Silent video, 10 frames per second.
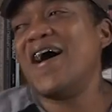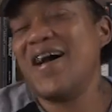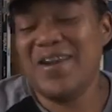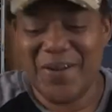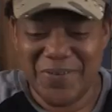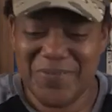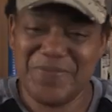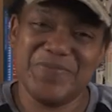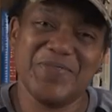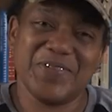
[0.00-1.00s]
I know.
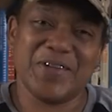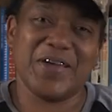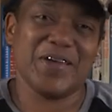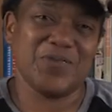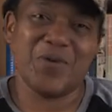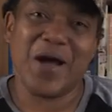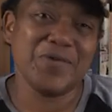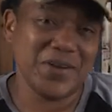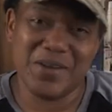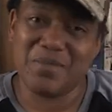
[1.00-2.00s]
Like, why
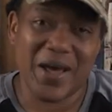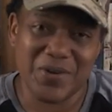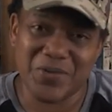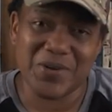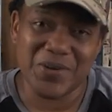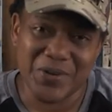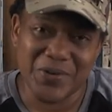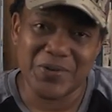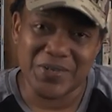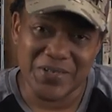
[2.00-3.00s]
would anybody want to
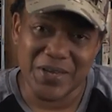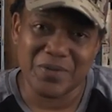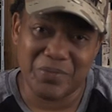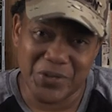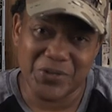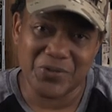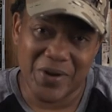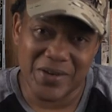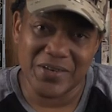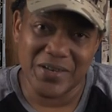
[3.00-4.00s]
go and take a picture
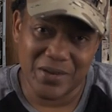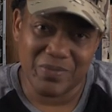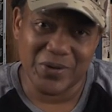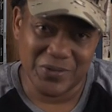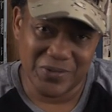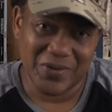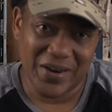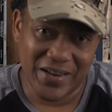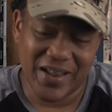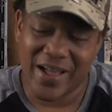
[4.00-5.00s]
around a dead person,
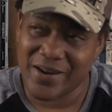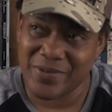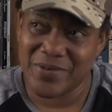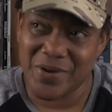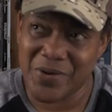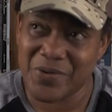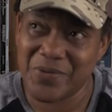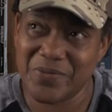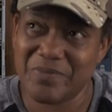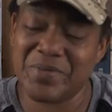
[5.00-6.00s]
right? I don't know.
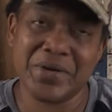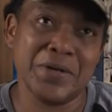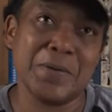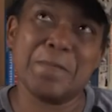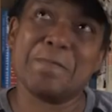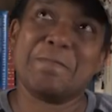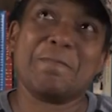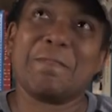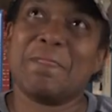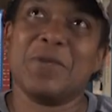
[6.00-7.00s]
But
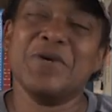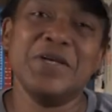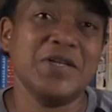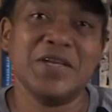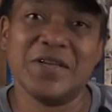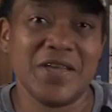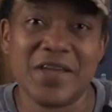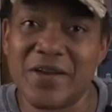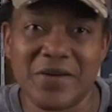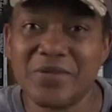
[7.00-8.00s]
we didn't
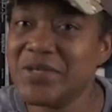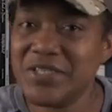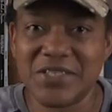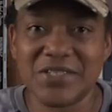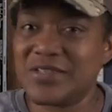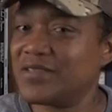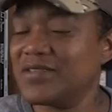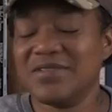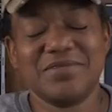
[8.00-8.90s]
care. We just...